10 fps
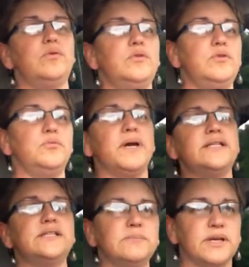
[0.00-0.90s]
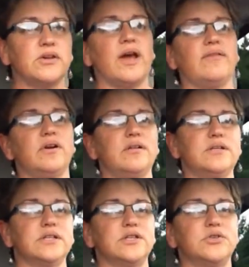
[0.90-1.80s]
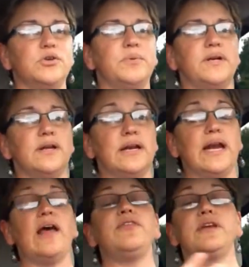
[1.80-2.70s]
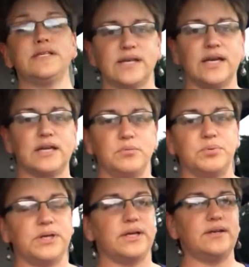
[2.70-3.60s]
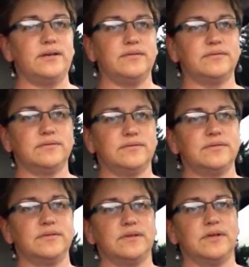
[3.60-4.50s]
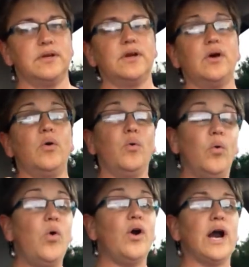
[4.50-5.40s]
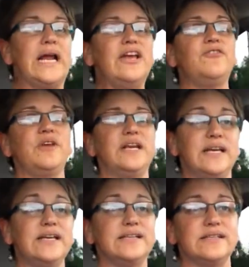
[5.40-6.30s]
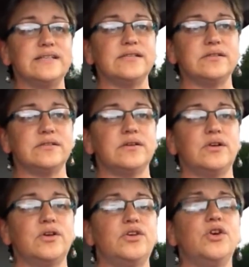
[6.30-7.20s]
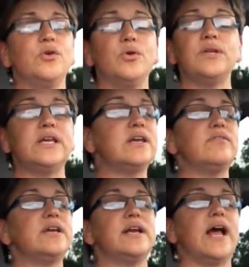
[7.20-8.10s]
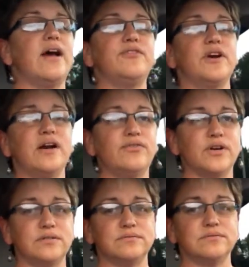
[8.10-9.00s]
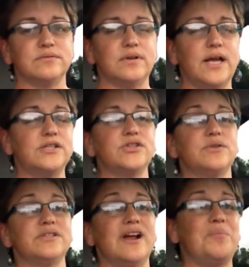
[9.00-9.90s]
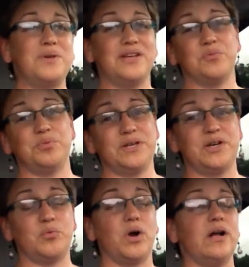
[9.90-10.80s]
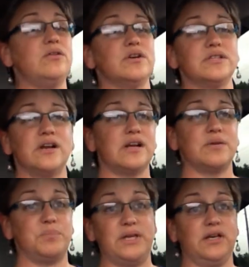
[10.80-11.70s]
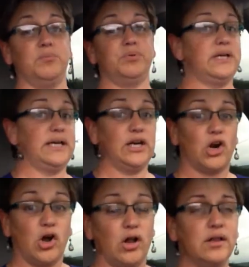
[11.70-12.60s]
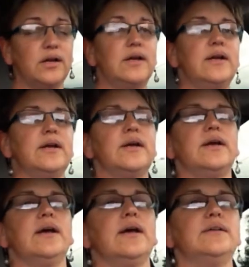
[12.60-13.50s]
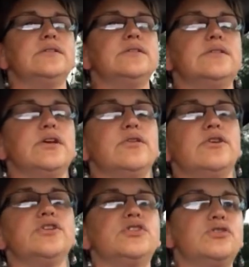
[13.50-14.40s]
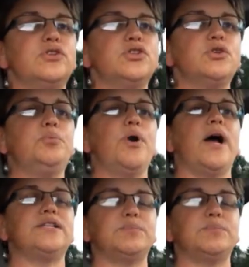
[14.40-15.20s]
you might seem like you have it all under control, but nothing is getting completed. Or if it is, you're only giving it half your effort. And so it's not being completed well, or it's not being completed at all. So there's the two broad